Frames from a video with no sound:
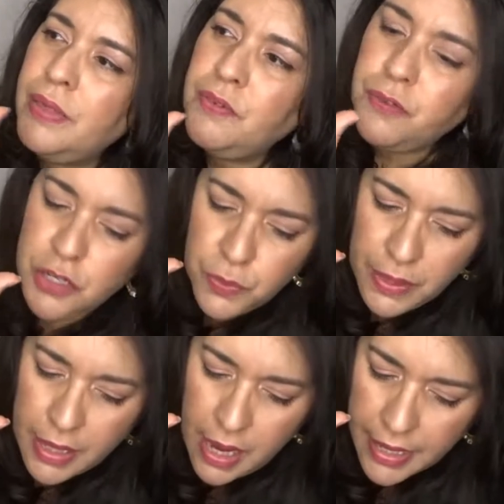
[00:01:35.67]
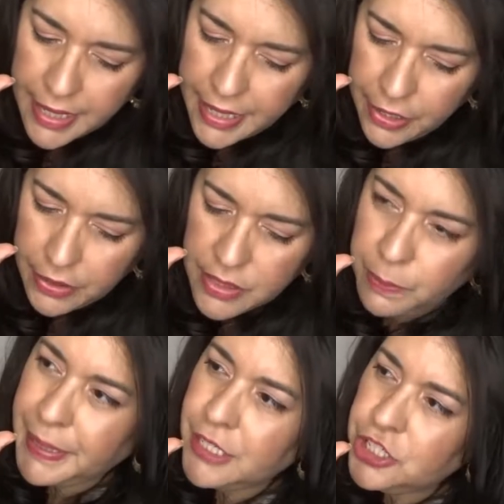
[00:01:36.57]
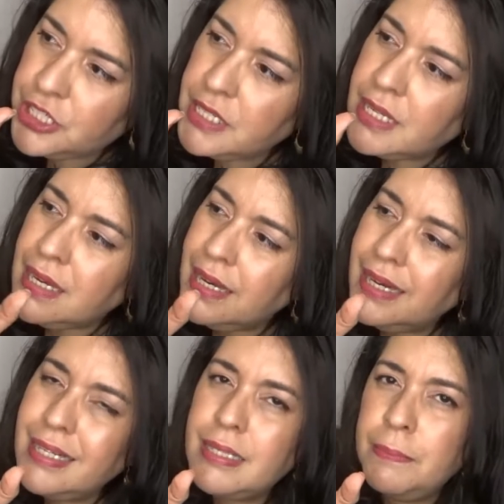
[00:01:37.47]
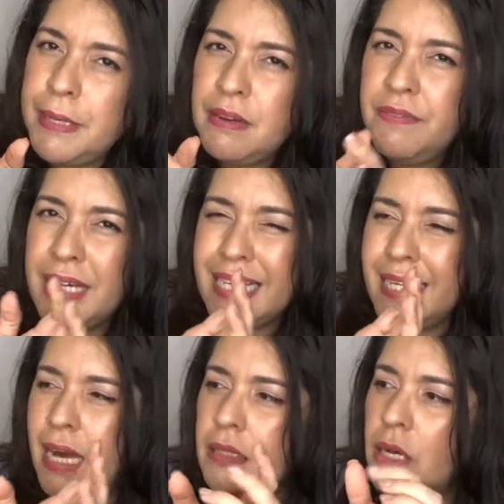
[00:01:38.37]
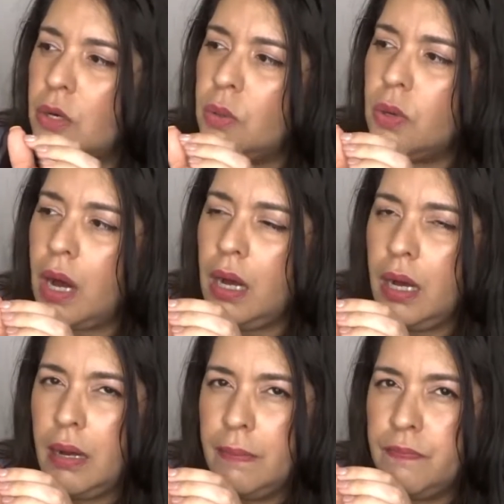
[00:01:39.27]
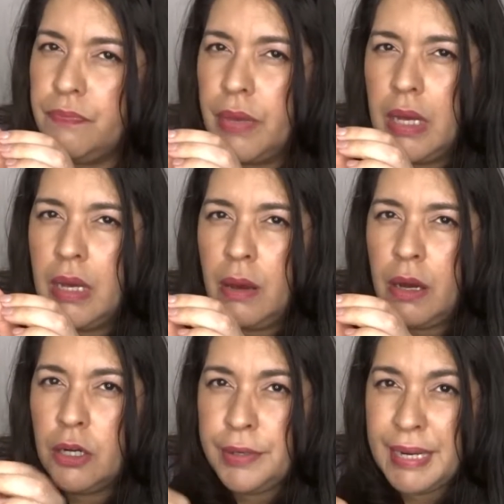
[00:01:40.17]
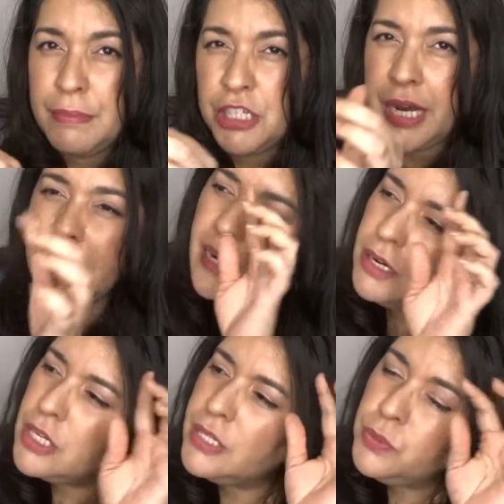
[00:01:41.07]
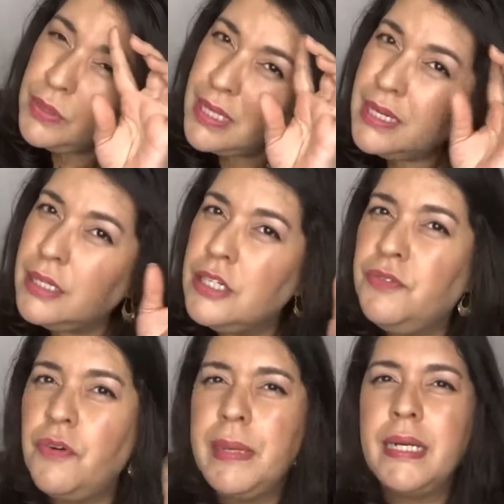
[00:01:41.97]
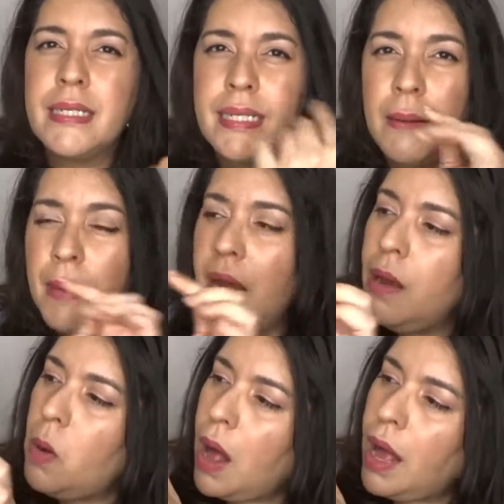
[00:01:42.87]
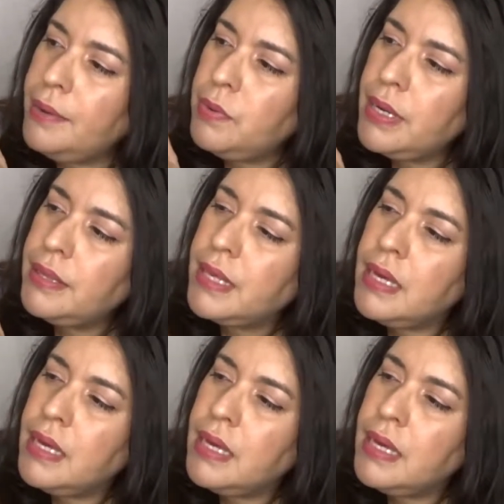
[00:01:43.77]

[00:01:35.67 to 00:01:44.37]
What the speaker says: The first one I got here is Beaches, and it's a bit of a yellow cream shade. It's really good for me to set my whole eye with.